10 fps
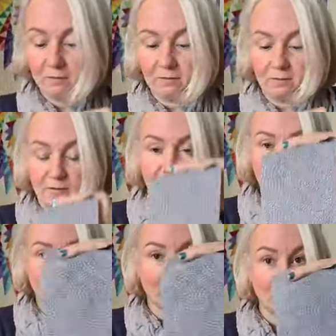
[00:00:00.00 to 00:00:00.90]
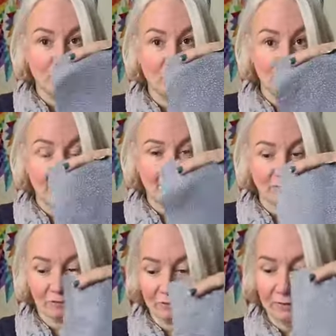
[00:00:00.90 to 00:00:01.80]
is the steel, the new one that I
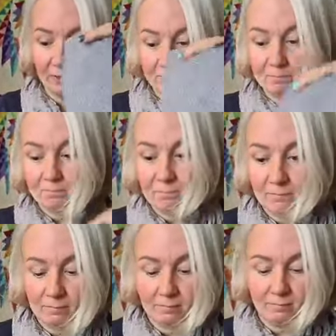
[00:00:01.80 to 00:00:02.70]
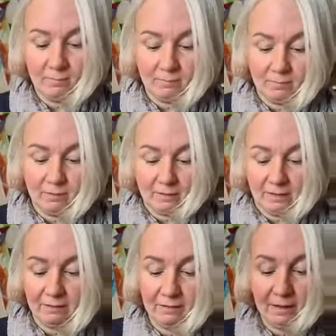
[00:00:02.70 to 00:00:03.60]
just got in. And
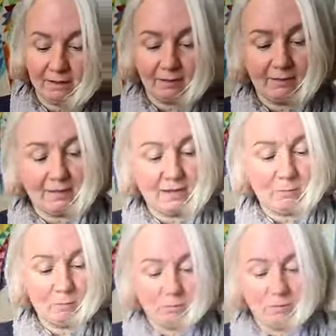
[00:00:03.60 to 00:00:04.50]
I think that will